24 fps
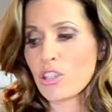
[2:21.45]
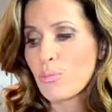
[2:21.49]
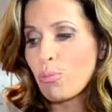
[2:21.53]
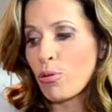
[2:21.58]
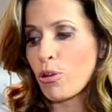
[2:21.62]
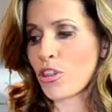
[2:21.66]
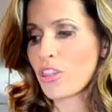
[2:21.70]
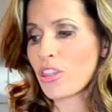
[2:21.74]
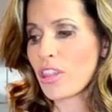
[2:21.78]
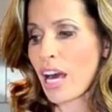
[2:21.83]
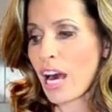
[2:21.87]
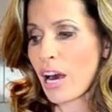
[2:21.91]
You
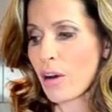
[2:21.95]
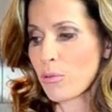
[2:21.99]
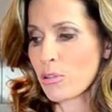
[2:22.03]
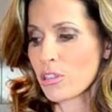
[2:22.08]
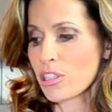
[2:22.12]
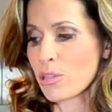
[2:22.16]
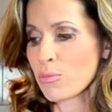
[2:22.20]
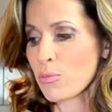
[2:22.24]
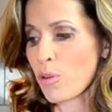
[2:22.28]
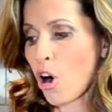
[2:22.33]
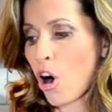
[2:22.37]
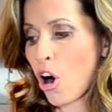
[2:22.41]
put that with
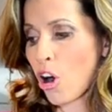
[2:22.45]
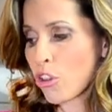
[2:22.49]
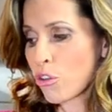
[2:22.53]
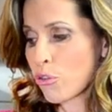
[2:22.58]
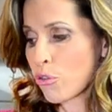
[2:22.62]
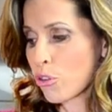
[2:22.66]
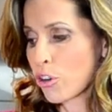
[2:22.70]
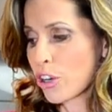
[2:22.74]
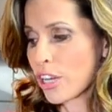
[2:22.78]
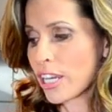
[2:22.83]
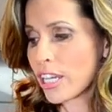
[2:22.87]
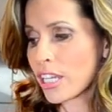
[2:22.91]
some
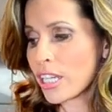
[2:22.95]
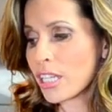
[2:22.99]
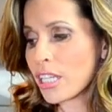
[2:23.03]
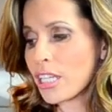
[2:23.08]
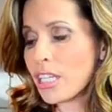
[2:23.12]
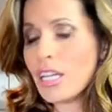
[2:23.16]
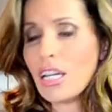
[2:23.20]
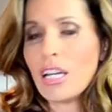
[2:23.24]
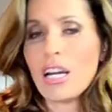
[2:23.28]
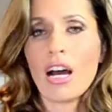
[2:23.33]
olive oil